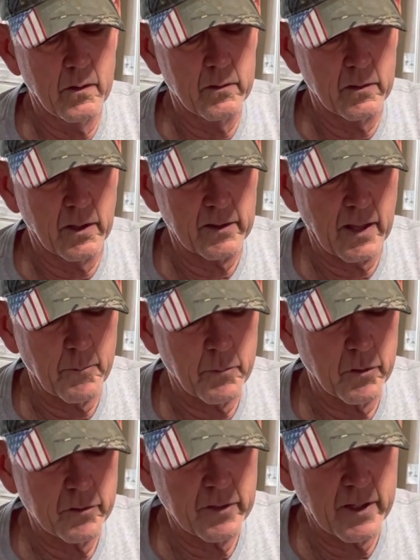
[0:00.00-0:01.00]
Like that,
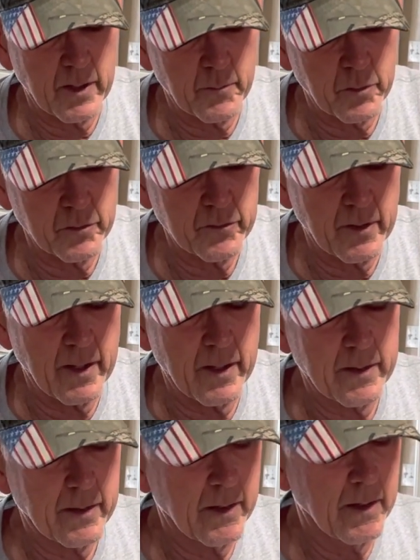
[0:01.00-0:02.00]
push that, push that.